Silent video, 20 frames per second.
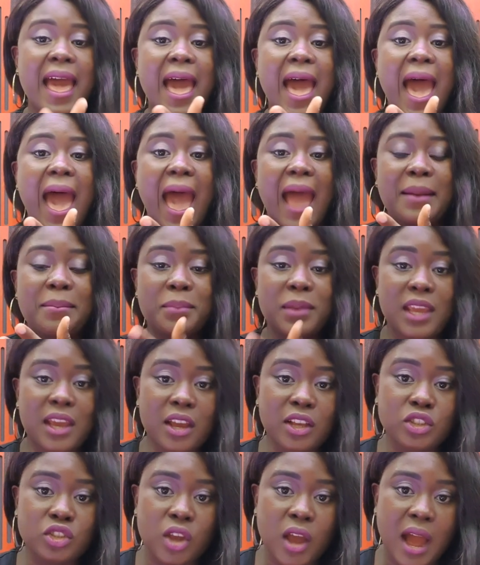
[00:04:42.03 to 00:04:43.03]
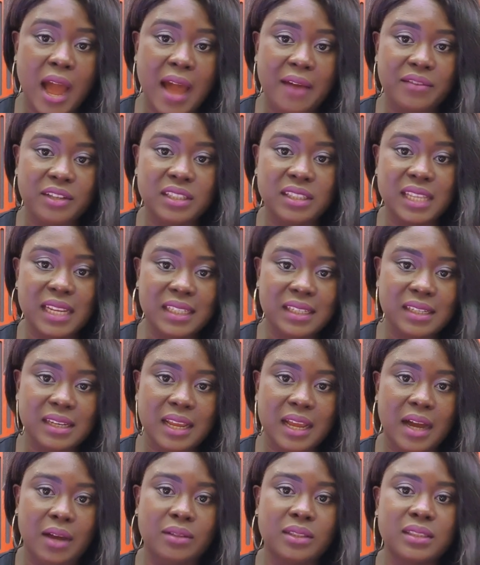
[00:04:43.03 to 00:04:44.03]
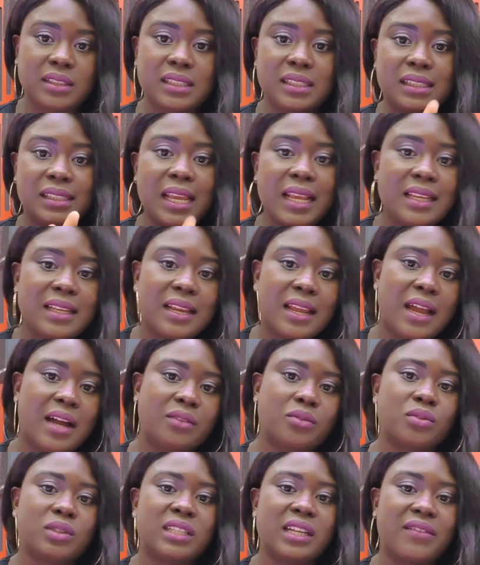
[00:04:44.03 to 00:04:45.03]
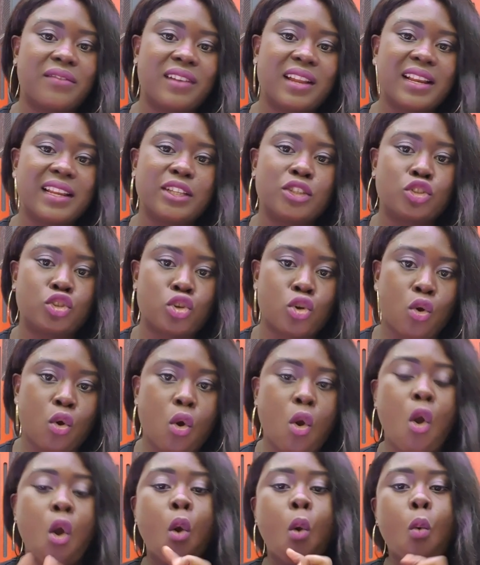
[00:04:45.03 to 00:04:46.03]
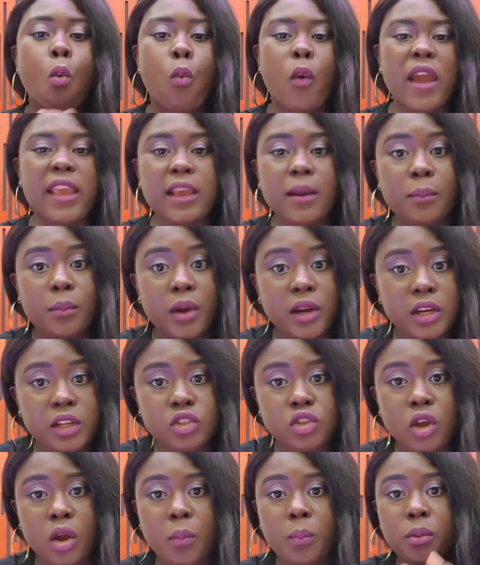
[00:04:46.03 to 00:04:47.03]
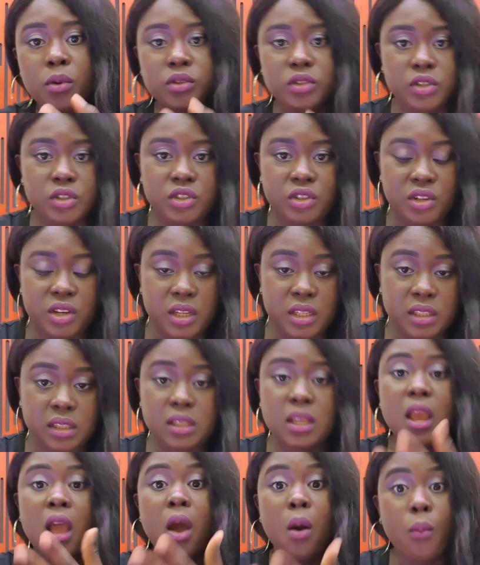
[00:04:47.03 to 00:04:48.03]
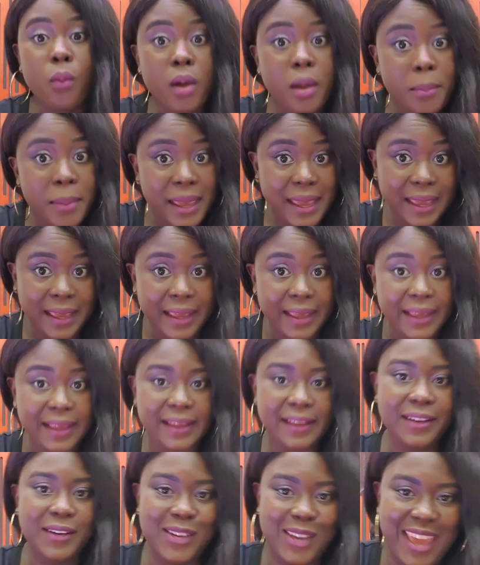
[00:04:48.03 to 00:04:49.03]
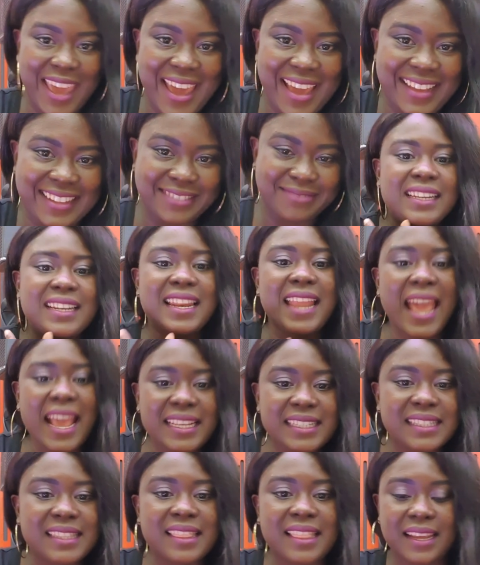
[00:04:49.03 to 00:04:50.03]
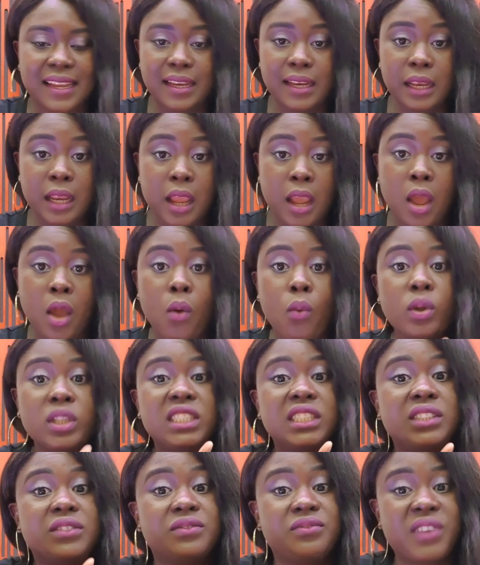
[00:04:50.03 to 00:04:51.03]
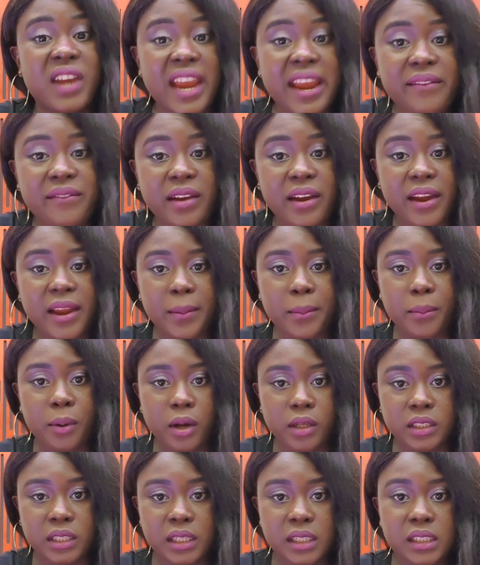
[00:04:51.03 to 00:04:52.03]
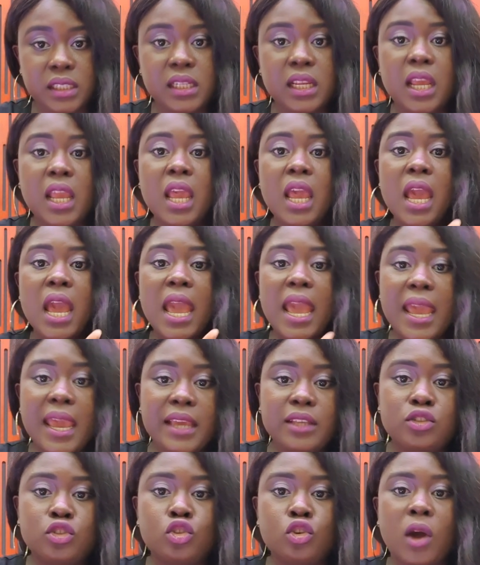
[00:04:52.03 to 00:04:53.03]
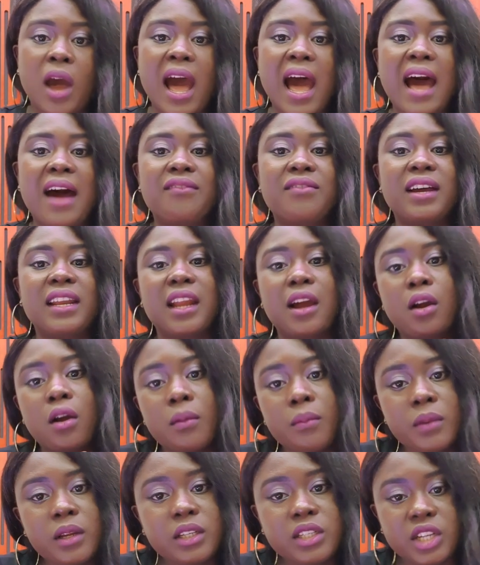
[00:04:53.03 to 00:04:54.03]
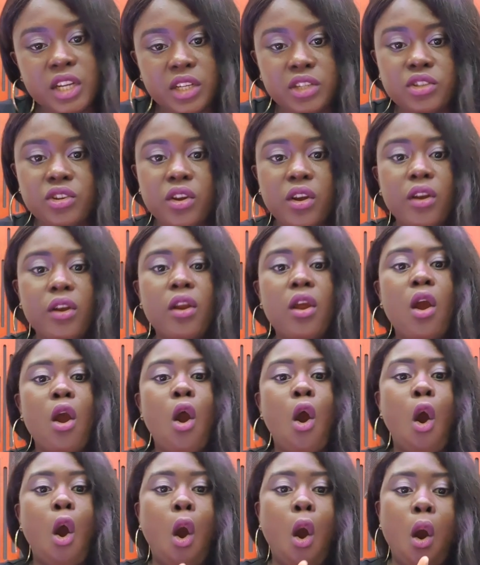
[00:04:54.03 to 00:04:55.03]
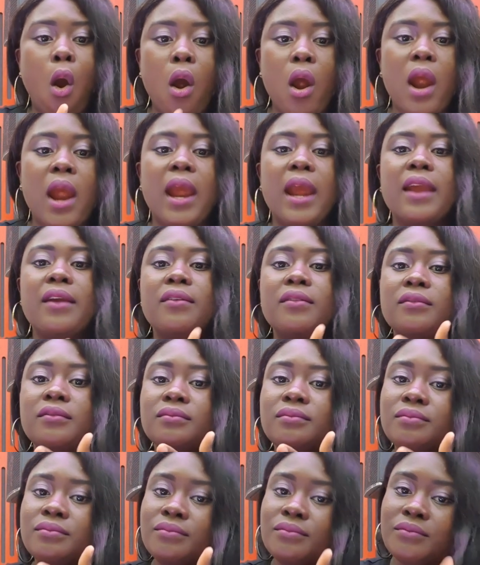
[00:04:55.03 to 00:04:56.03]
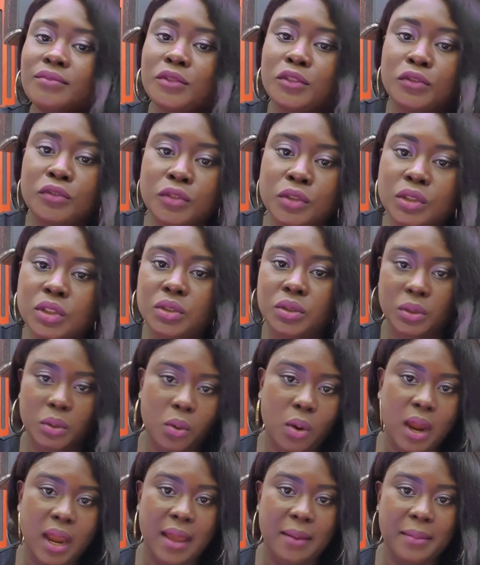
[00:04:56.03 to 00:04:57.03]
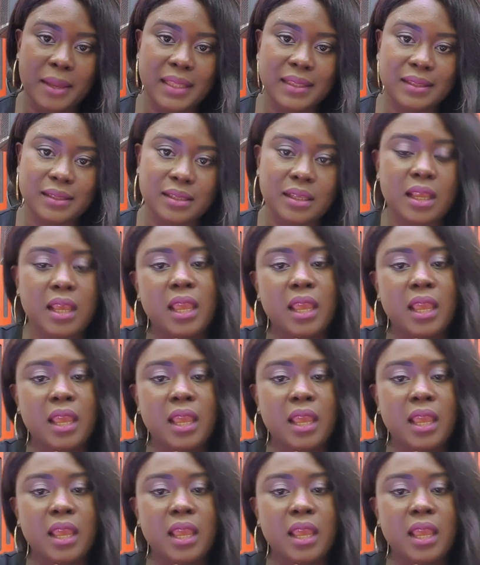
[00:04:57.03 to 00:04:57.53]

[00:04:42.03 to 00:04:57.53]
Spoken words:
And because you have a stage layout, the stage layout will definitely show where your monitor positioning will be. Okay, next thing, which is very, very important, is to have an accommodation or food requirements.